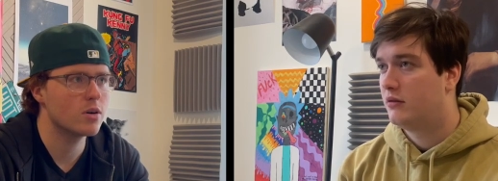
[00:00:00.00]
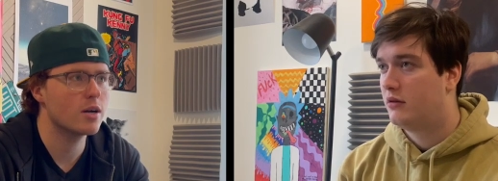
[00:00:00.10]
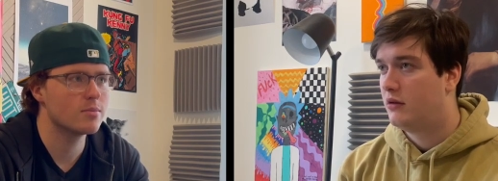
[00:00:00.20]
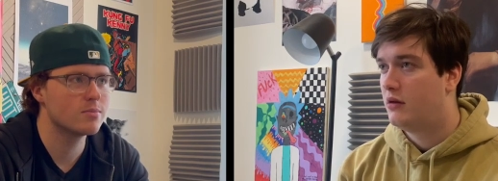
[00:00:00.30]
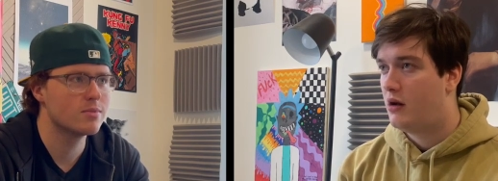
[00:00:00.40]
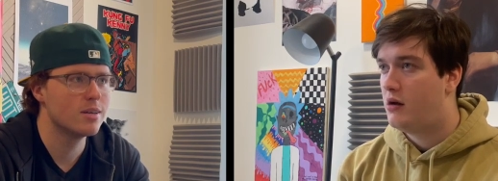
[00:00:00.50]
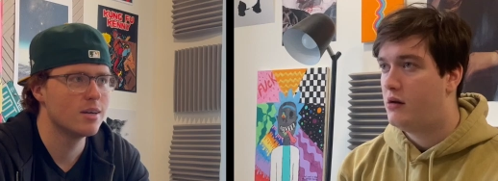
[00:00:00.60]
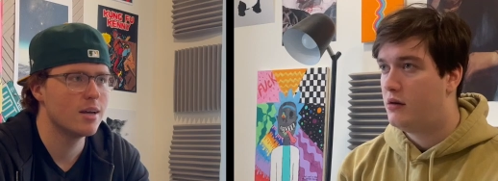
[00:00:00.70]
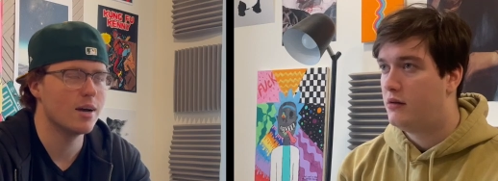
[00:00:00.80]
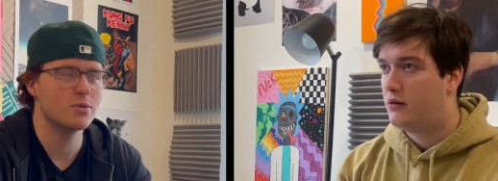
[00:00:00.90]
Speaker 1: Okay.
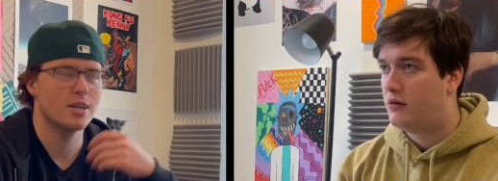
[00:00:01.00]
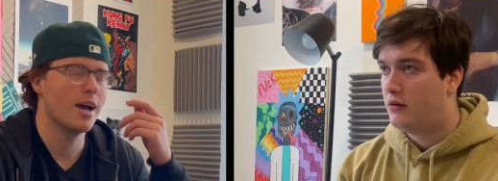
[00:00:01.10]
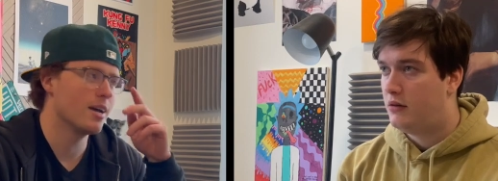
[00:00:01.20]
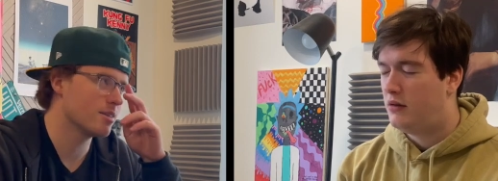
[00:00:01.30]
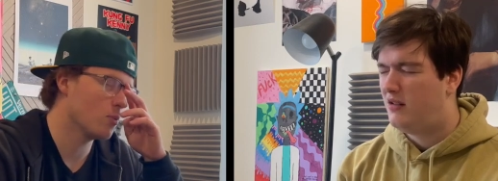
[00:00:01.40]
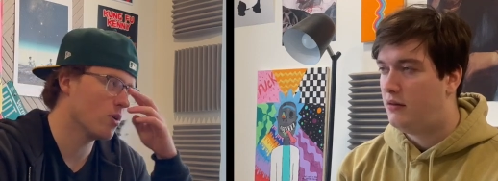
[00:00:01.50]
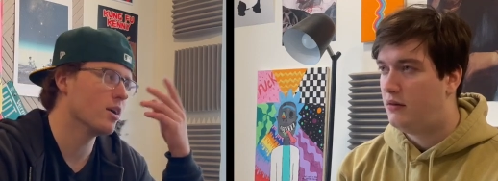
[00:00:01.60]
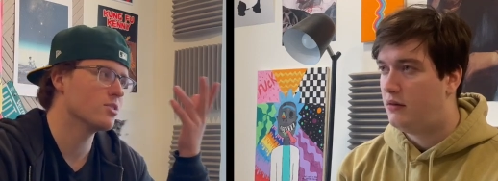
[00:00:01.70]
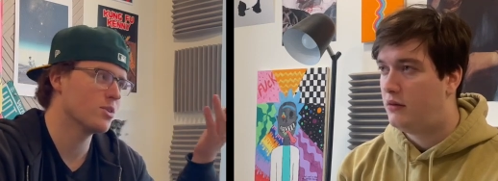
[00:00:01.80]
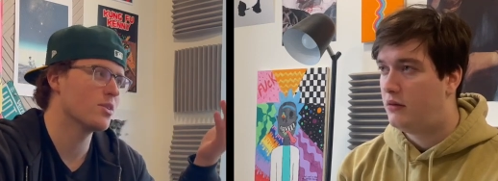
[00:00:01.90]
I was going to ask, what
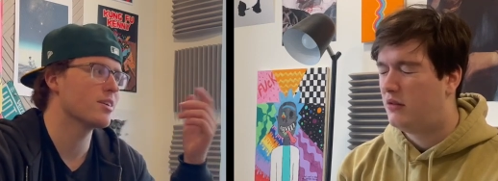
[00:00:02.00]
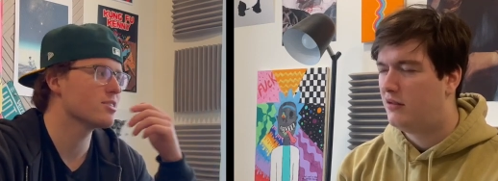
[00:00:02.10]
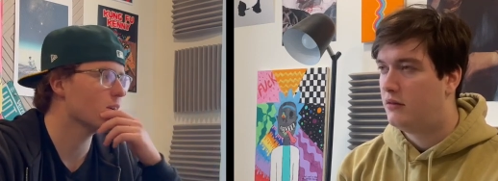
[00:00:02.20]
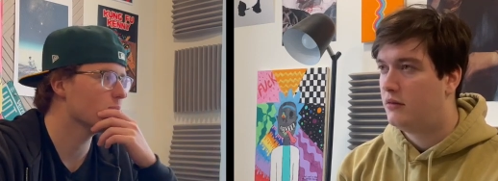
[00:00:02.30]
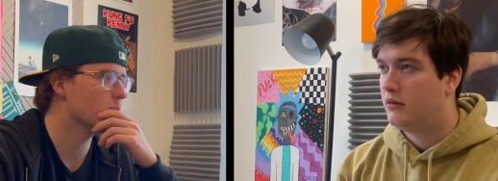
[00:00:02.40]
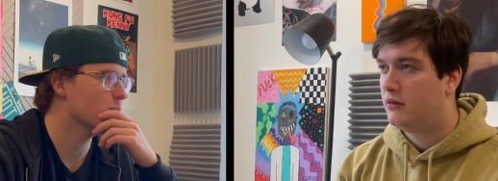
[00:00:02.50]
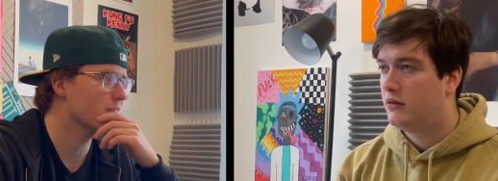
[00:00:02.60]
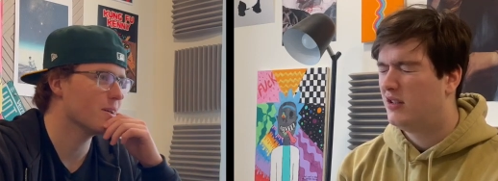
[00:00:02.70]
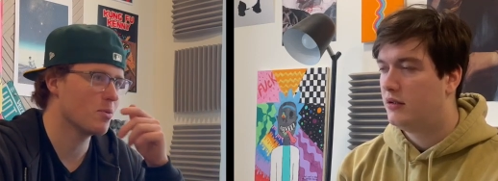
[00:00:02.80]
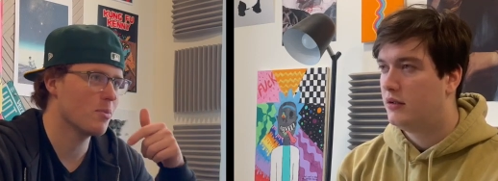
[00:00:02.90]
else do you think is harmful? But
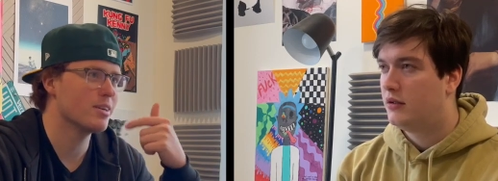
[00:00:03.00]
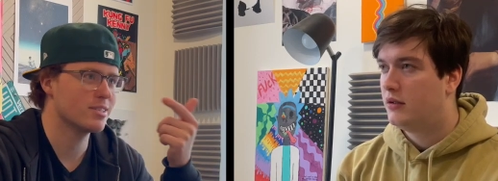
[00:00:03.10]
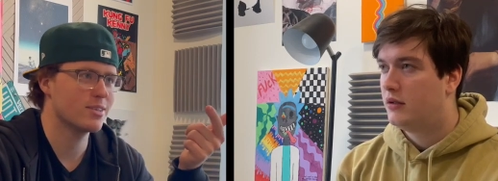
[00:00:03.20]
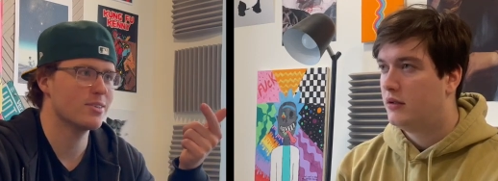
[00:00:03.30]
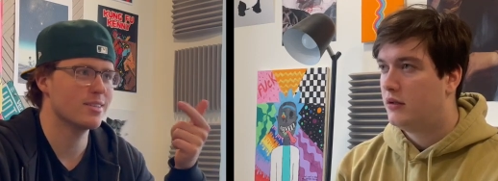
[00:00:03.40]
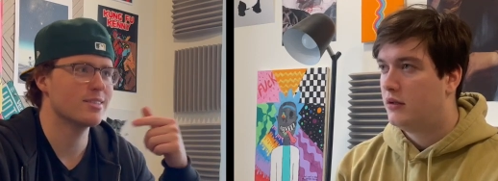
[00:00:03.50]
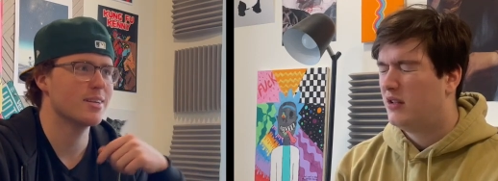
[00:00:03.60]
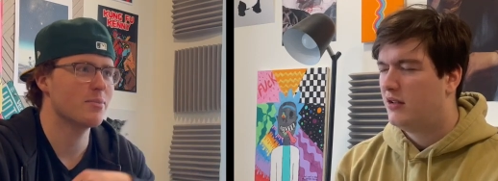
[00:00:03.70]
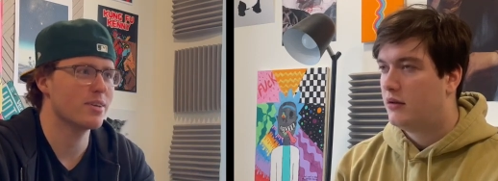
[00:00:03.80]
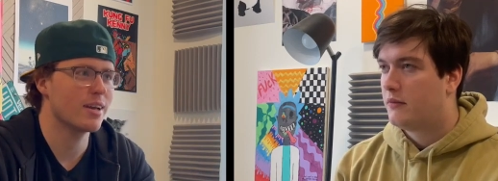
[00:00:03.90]
then we might just go into the
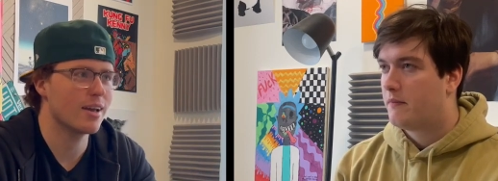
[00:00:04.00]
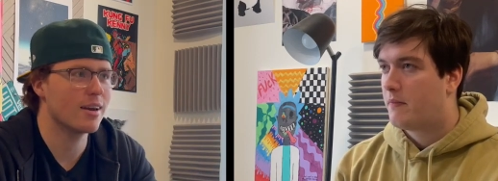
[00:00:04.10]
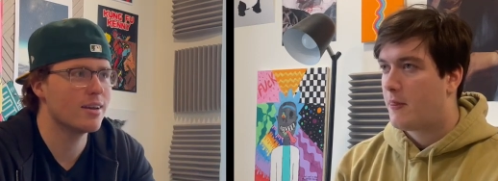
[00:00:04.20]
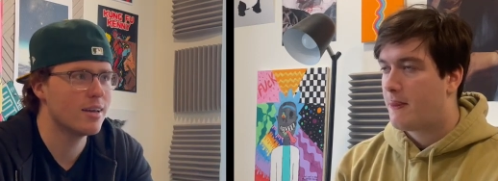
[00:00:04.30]
same thing again.